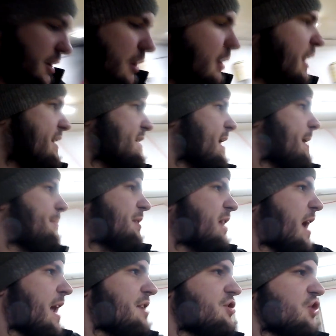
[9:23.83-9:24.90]
know, on top of the
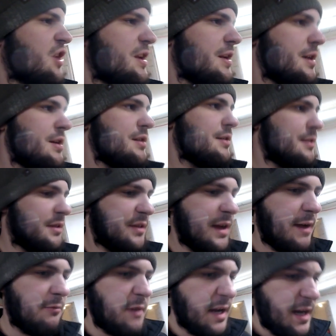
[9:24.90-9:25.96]
engine.
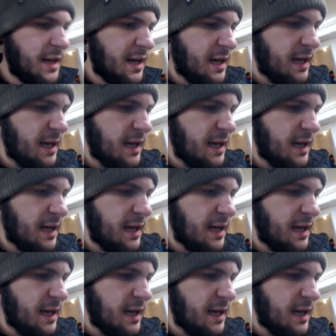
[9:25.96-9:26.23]
That way,